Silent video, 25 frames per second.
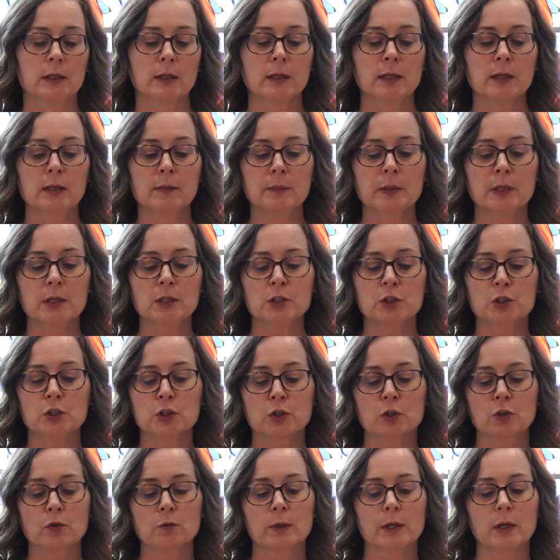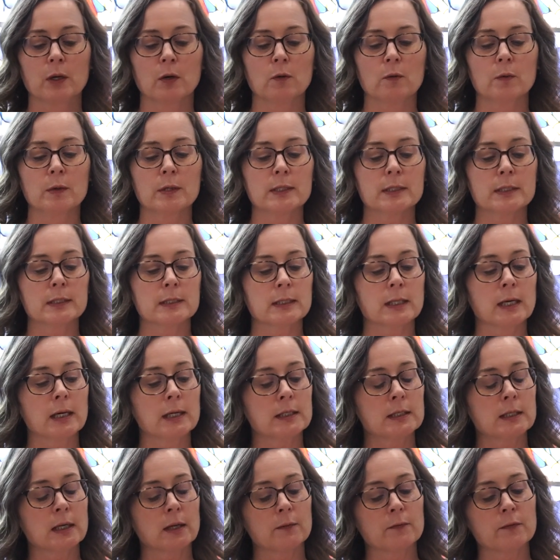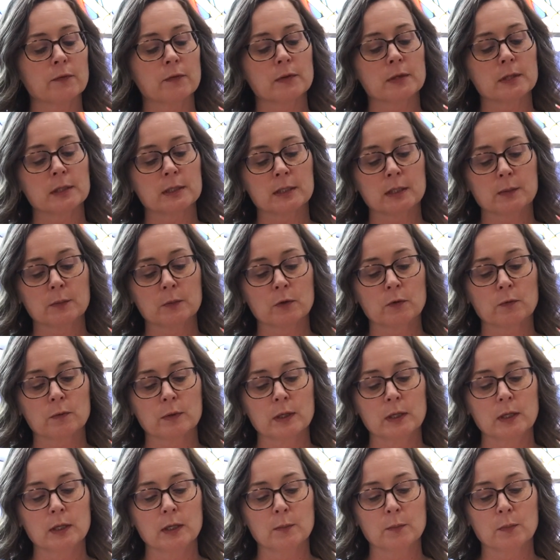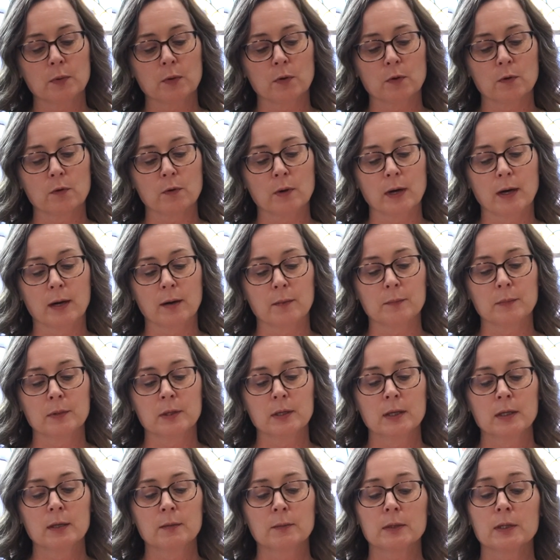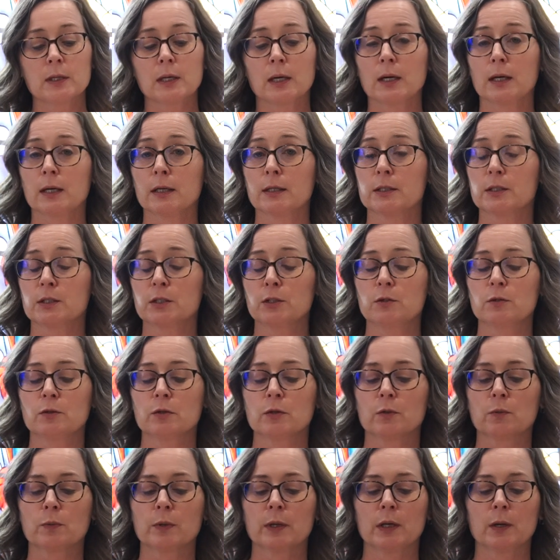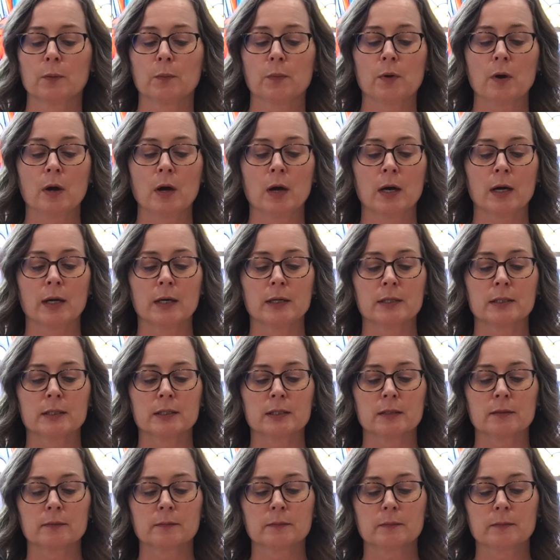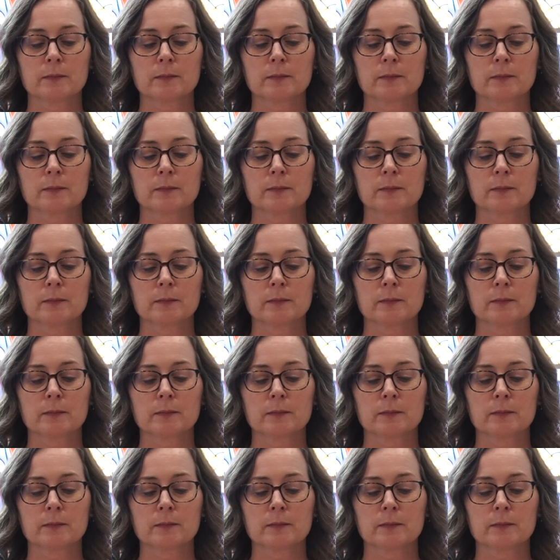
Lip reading: He made sure we always signed up for the summer reading program because you could win a prize.